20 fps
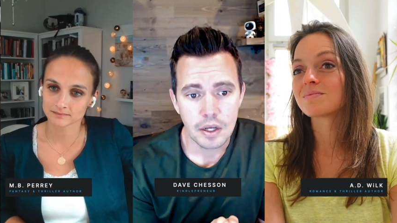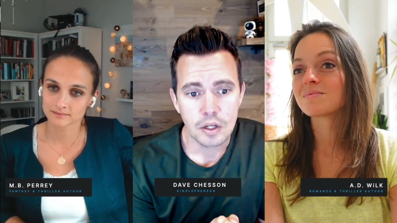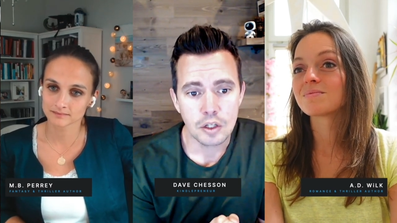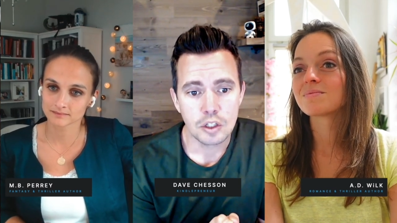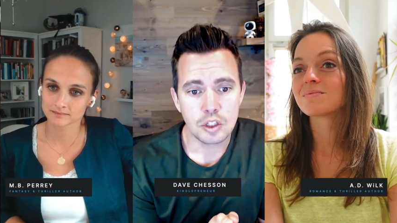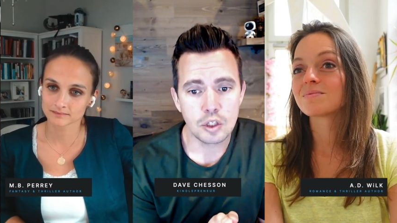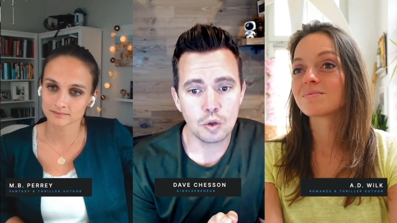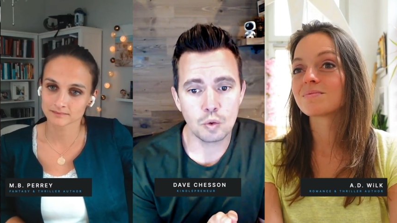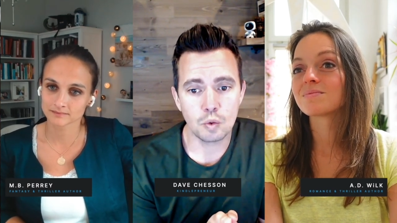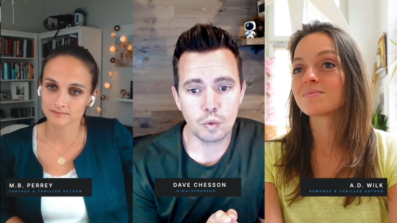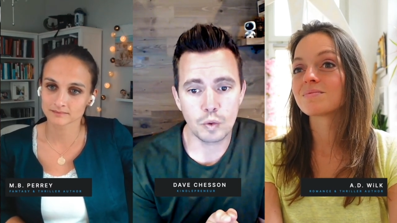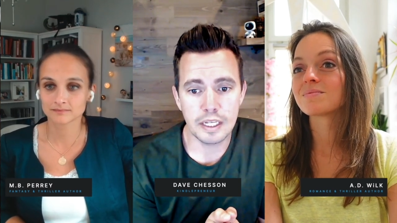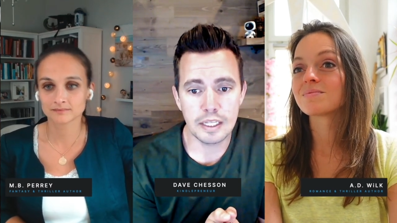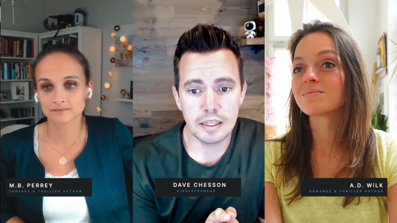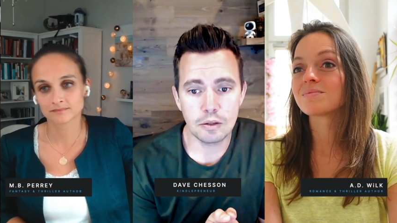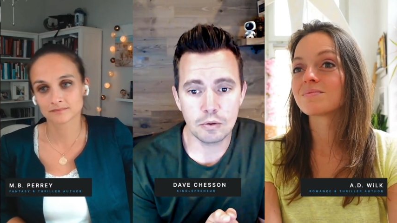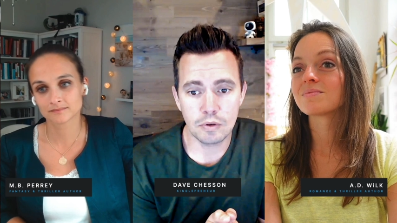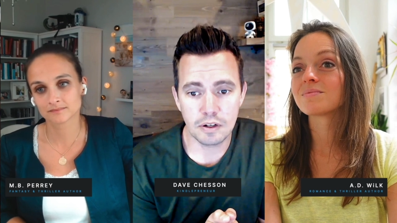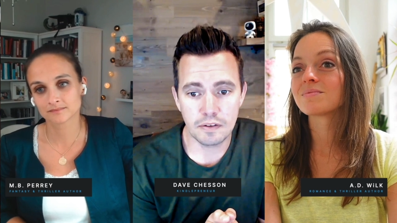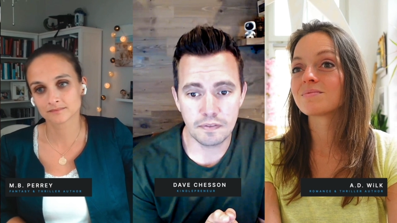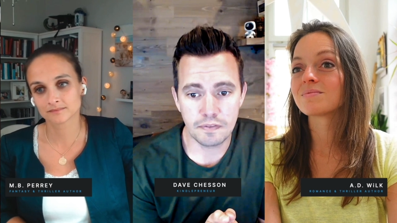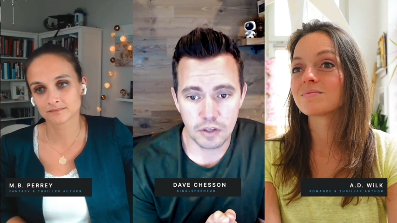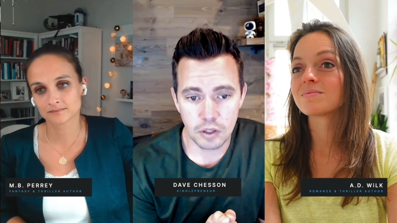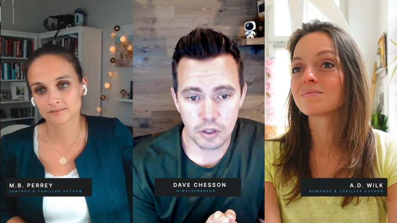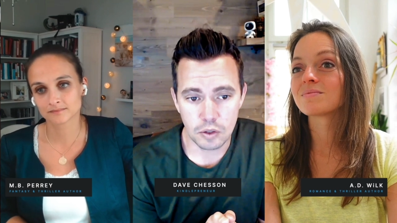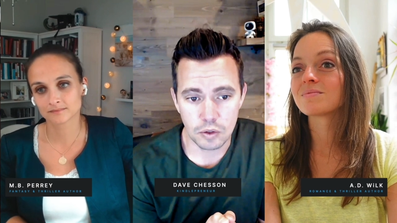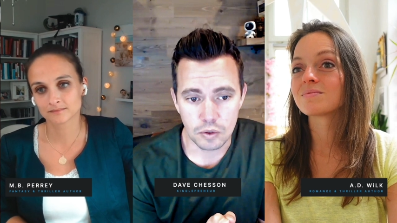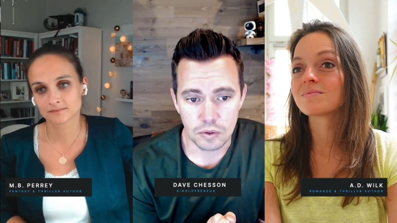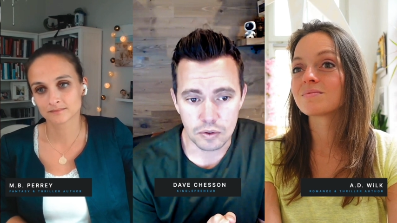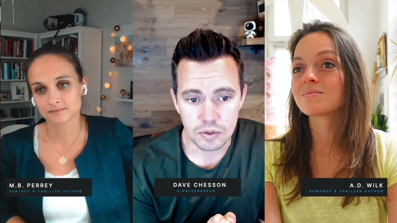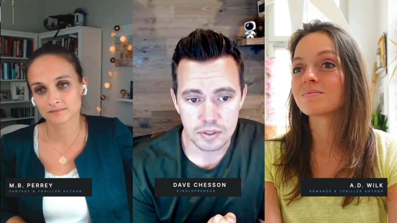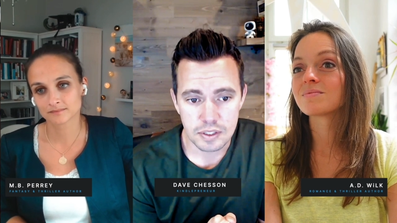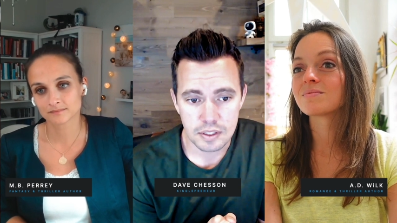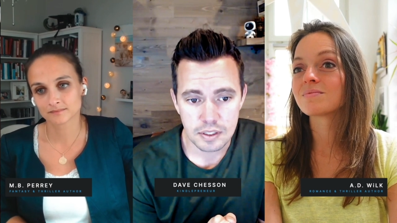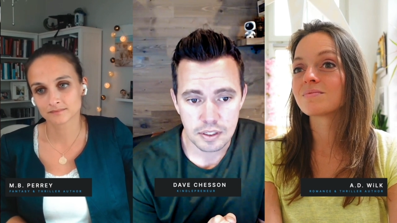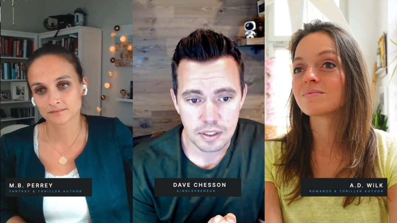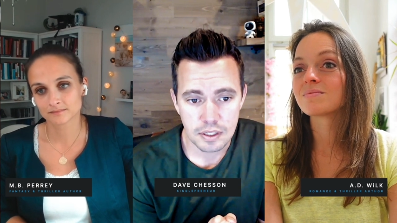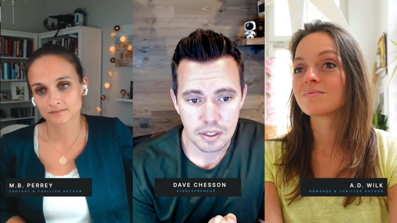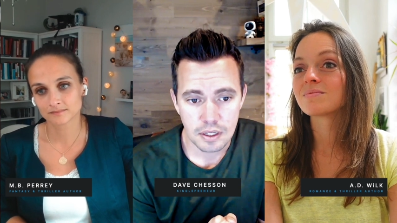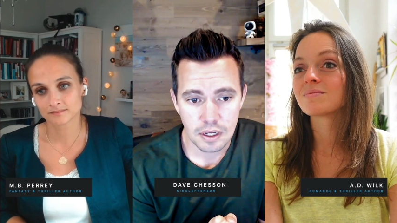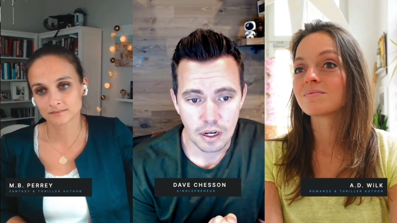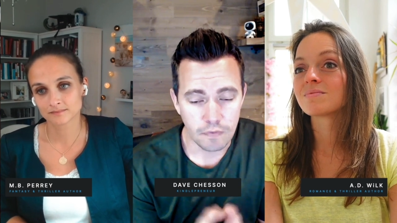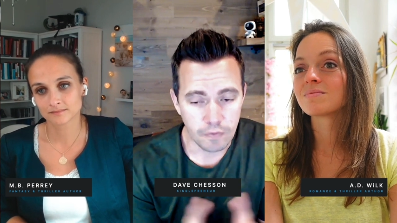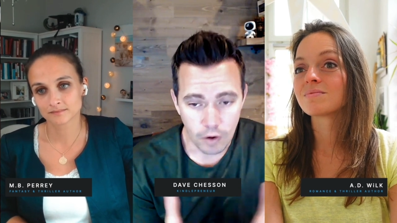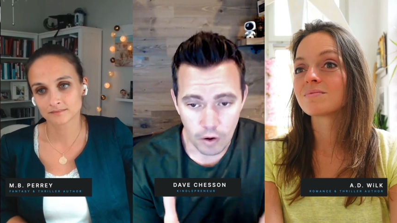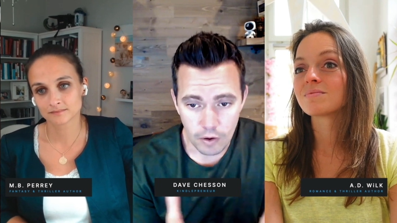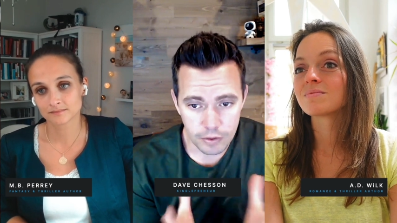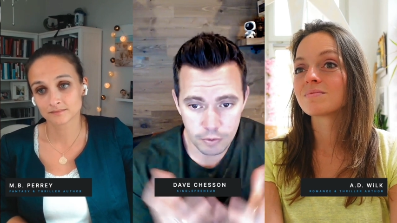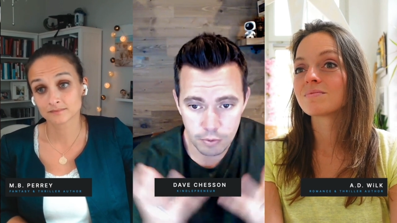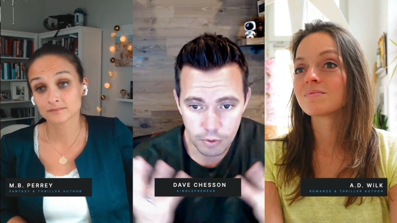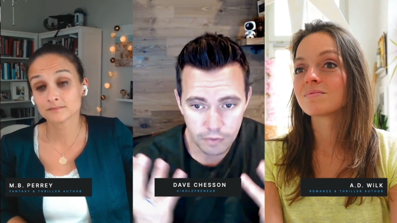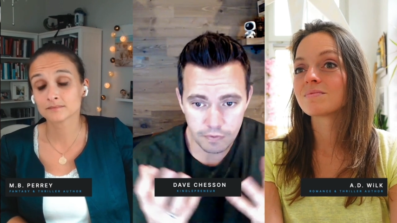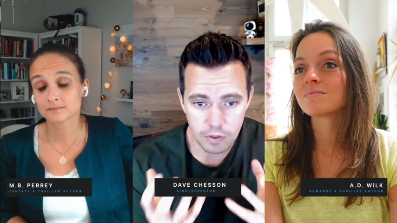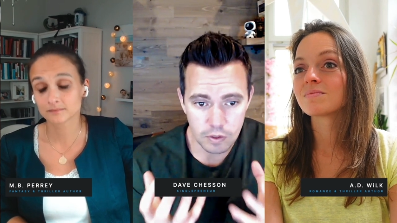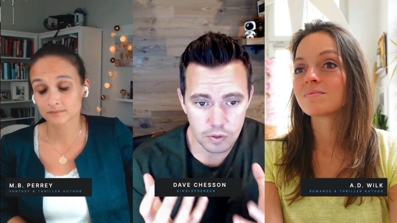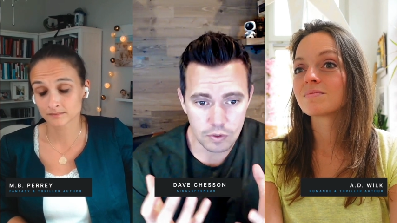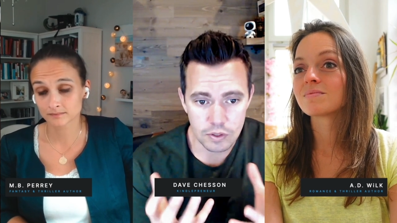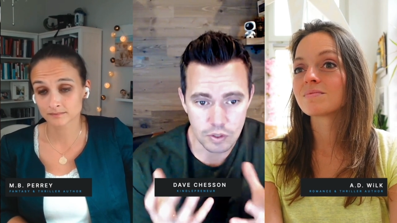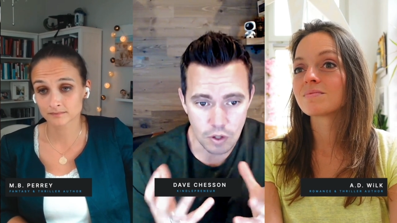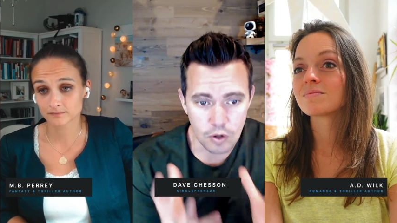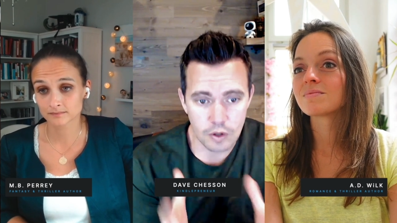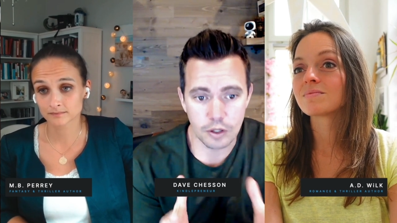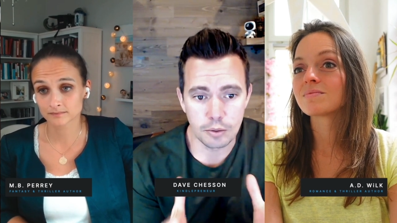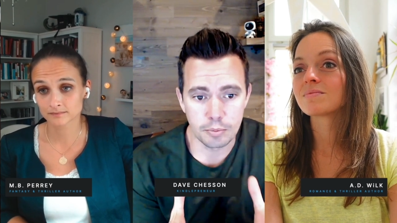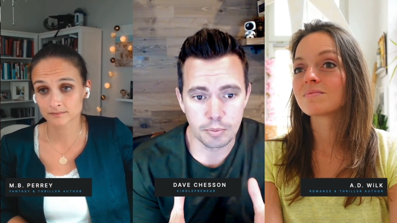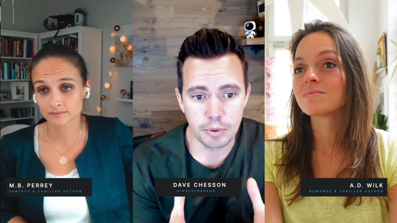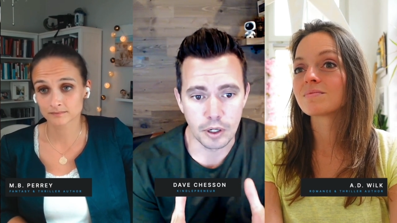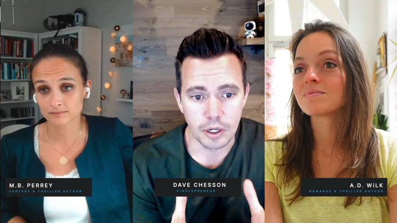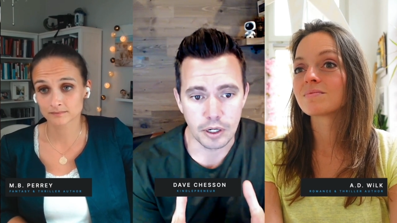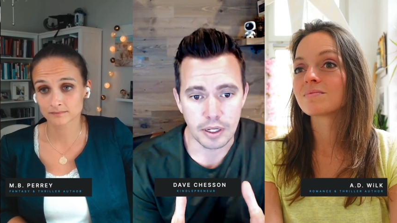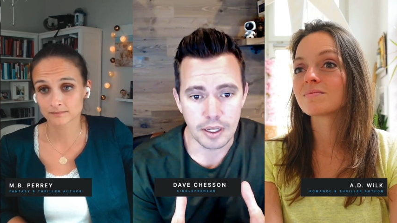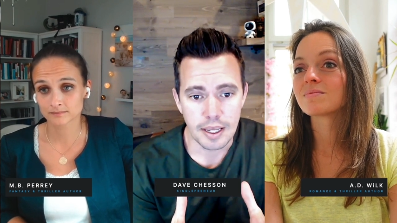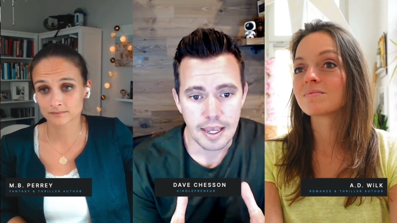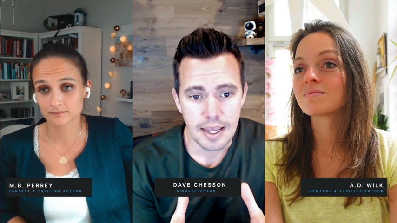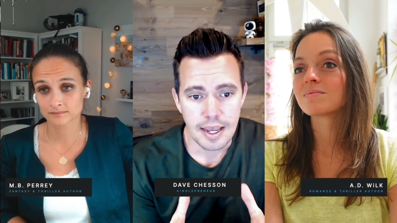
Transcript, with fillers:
Speaker 1: to read the reviews of all the reviews on your book,